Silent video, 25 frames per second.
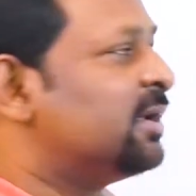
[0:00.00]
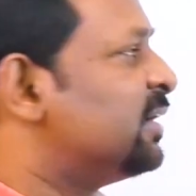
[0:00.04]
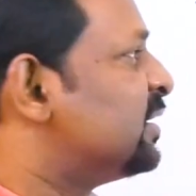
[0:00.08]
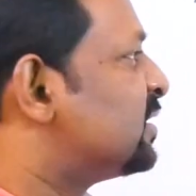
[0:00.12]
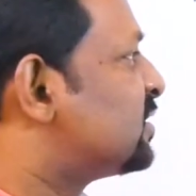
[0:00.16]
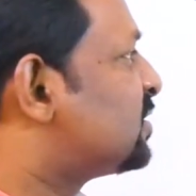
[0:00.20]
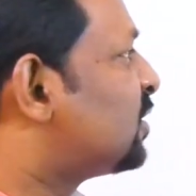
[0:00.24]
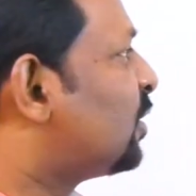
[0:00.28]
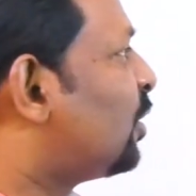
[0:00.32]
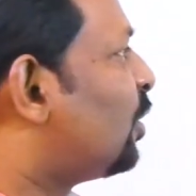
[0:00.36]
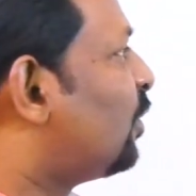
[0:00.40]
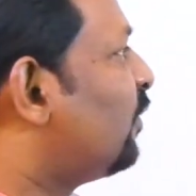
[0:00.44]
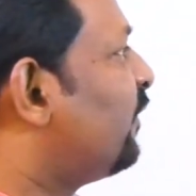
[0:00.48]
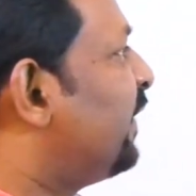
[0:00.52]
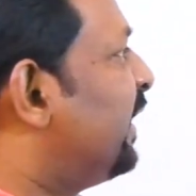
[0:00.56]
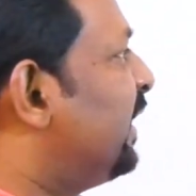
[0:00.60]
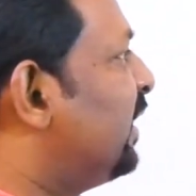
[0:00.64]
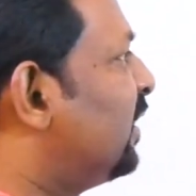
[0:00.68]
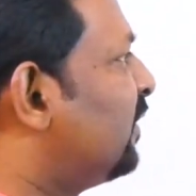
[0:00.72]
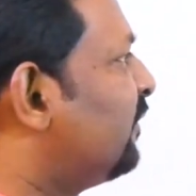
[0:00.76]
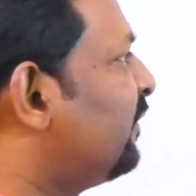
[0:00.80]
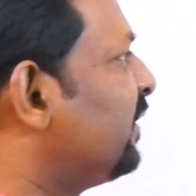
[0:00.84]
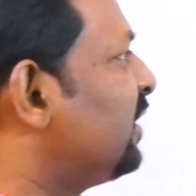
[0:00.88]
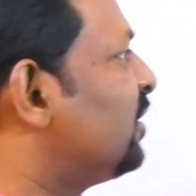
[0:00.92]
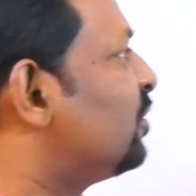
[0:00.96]
So
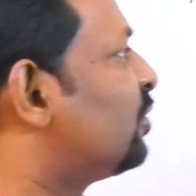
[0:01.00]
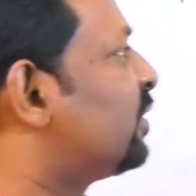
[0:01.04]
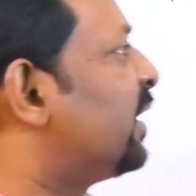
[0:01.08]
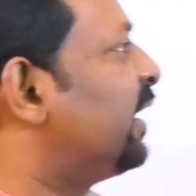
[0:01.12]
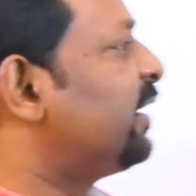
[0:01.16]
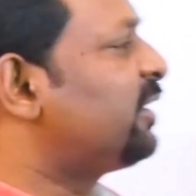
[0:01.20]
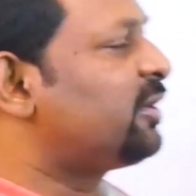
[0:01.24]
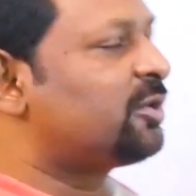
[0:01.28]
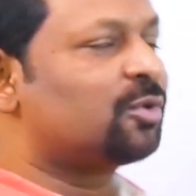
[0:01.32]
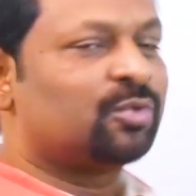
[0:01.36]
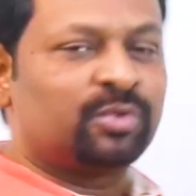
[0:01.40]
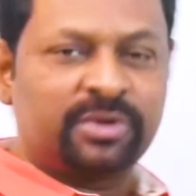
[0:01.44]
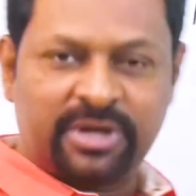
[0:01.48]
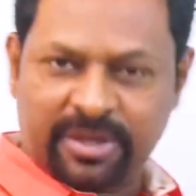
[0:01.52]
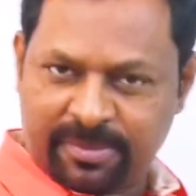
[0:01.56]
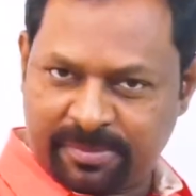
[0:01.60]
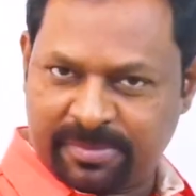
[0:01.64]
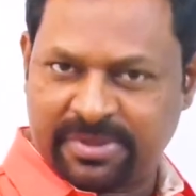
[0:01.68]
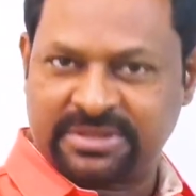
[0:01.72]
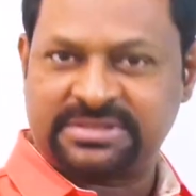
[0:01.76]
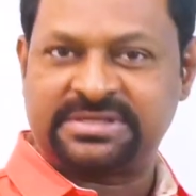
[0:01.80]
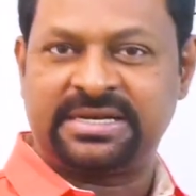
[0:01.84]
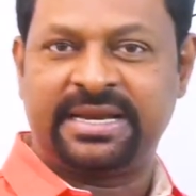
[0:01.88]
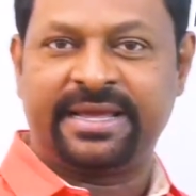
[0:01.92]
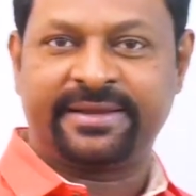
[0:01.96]
whenever you get two
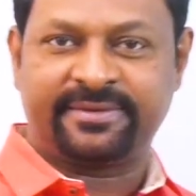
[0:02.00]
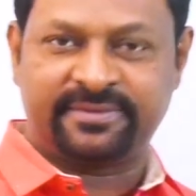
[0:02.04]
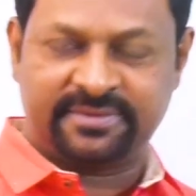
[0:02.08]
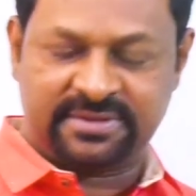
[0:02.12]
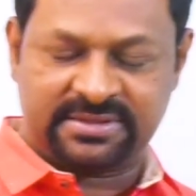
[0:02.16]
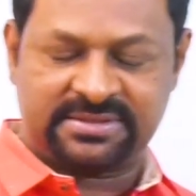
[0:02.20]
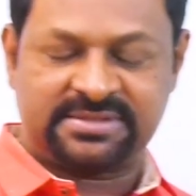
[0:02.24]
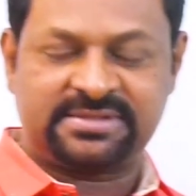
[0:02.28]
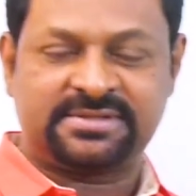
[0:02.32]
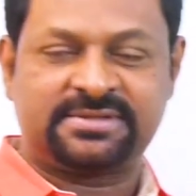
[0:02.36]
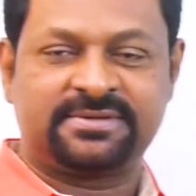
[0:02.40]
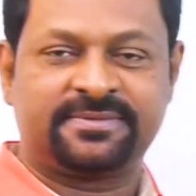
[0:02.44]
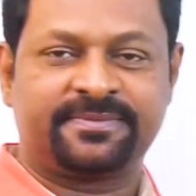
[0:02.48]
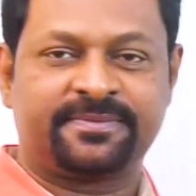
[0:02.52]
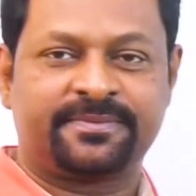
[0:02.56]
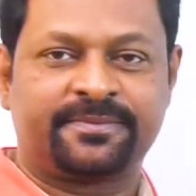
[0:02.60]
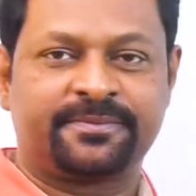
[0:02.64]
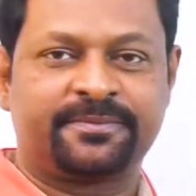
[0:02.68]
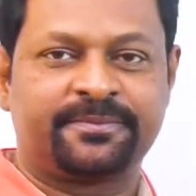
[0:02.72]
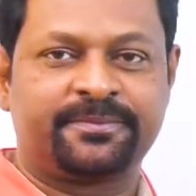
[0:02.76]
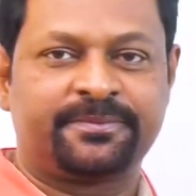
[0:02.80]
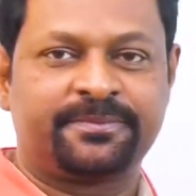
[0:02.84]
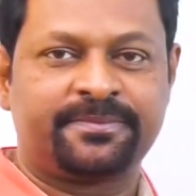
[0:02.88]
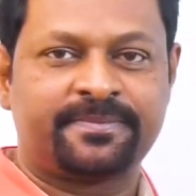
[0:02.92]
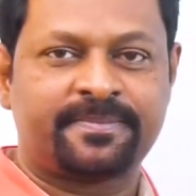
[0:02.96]
numbers like this,
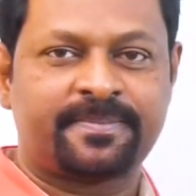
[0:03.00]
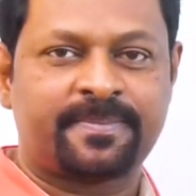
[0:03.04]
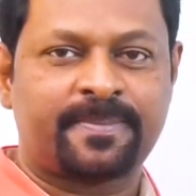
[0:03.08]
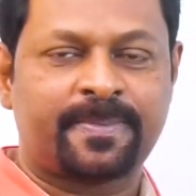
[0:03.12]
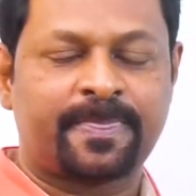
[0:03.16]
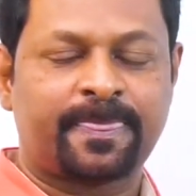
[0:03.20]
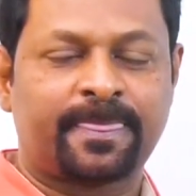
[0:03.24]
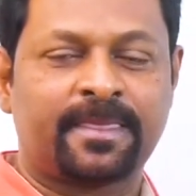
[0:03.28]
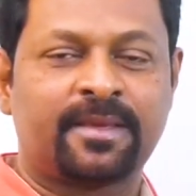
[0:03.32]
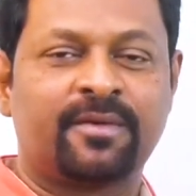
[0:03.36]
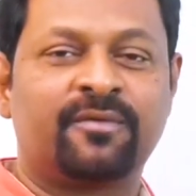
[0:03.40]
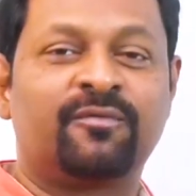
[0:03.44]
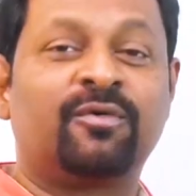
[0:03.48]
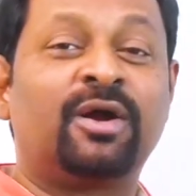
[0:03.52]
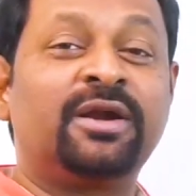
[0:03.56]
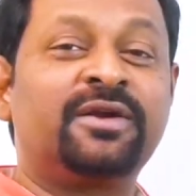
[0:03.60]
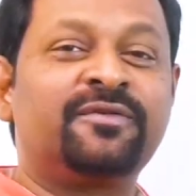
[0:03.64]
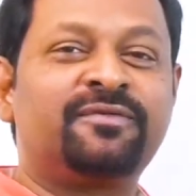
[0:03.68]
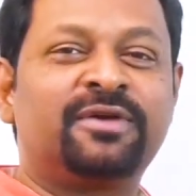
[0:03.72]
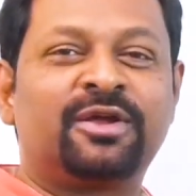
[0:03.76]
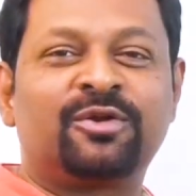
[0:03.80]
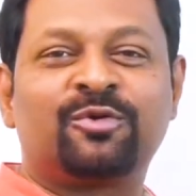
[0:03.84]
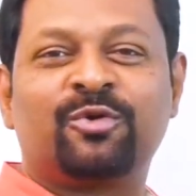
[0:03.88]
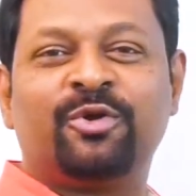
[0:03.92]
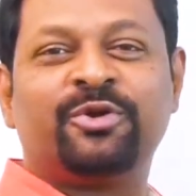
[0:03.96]
what
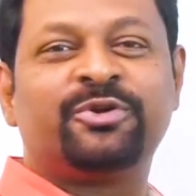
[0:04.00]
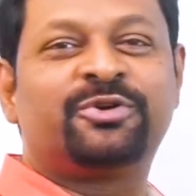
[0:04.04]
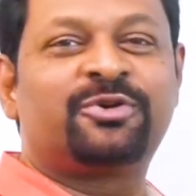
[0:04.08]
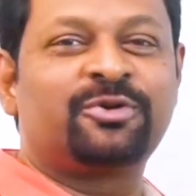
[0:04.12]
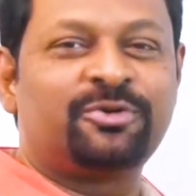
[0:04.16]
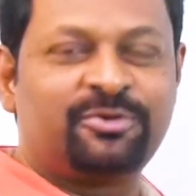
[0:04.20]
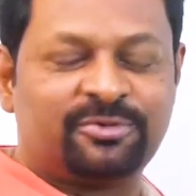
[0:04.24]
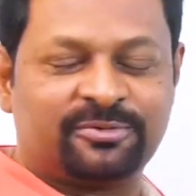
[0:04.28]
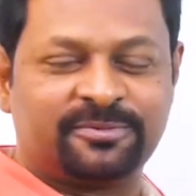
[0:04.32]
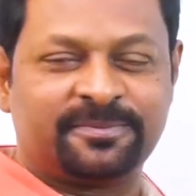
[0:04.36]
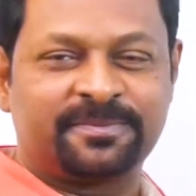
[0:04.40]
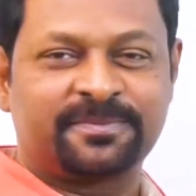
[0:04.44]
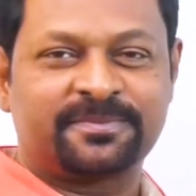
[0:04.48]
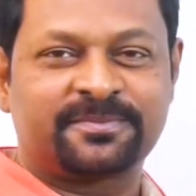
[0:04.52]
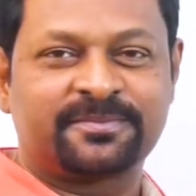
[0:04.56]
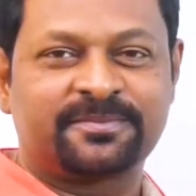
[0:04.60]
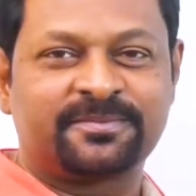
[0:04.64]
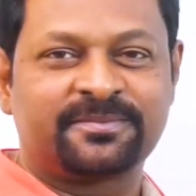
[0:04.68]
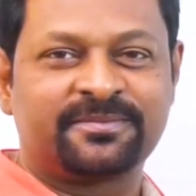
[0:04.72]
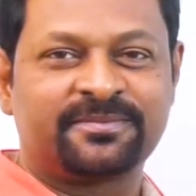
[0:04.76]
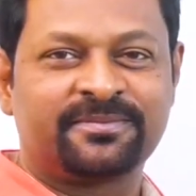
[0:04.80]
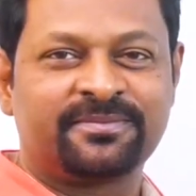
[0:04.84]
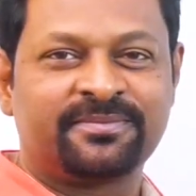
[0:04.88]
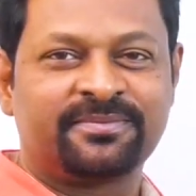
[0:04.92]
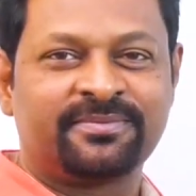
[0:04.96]
we are going to do?
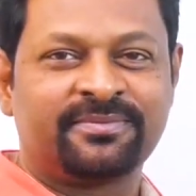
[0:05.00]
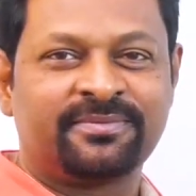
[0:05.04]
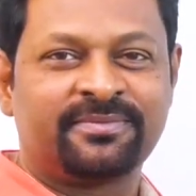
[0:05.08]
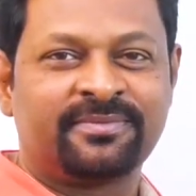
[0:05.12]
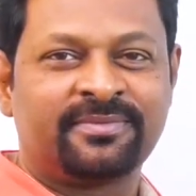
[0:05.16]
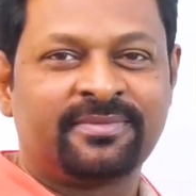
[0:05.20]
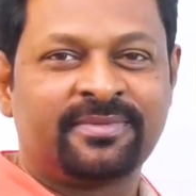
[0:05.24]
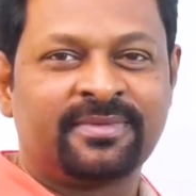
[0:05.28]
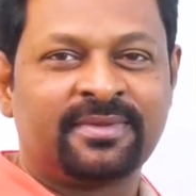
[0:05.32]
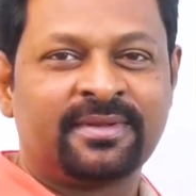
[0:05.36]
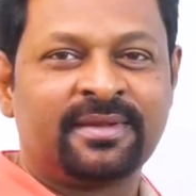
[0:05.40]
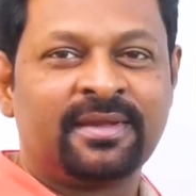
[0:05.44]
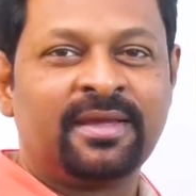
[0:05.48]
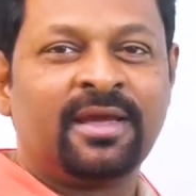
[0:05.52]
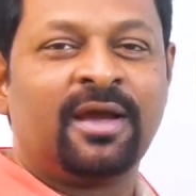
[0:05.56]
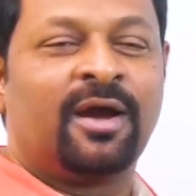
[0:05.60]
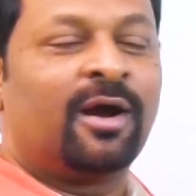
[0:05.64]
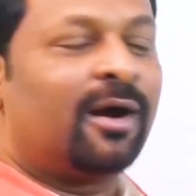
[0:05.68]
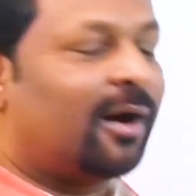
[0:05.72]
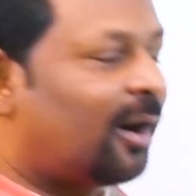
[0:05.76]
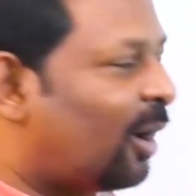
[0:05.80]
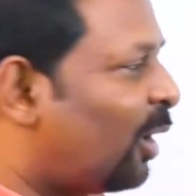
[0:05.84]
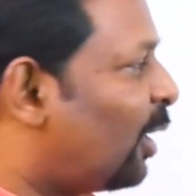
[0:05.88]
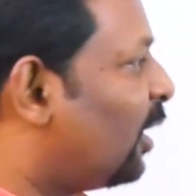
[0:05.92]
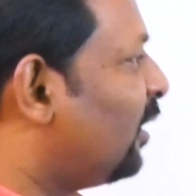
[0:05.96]

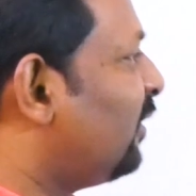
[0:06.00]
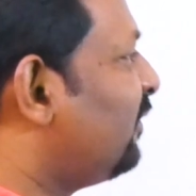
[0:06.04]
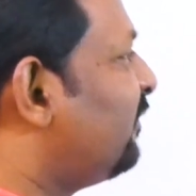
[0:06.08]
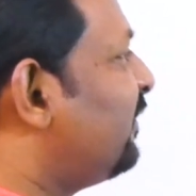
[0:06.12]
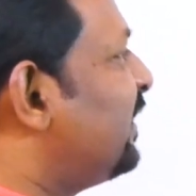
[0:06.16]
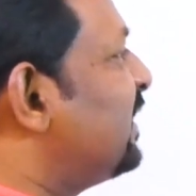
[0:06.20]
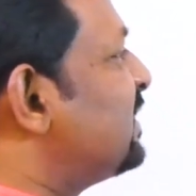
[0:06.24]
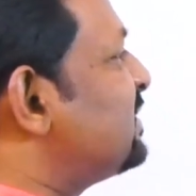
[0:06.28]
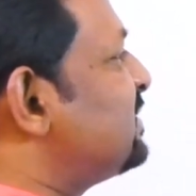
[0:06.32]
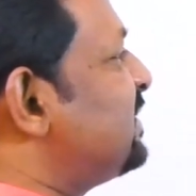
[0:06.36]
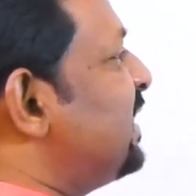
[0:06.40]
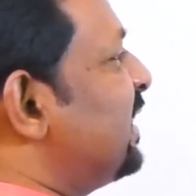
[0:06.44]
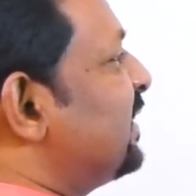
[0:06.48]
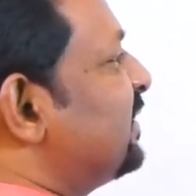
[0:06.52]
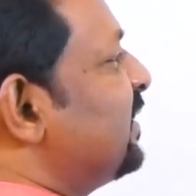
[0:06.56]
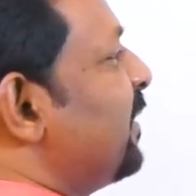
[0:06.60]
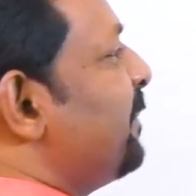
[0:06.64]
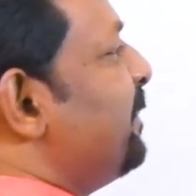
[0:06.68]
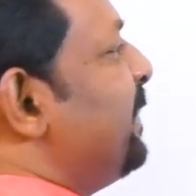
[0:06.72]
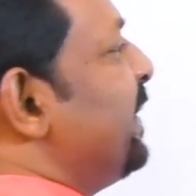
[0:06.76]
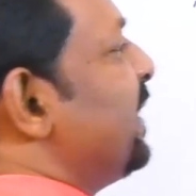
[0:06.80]
Always take the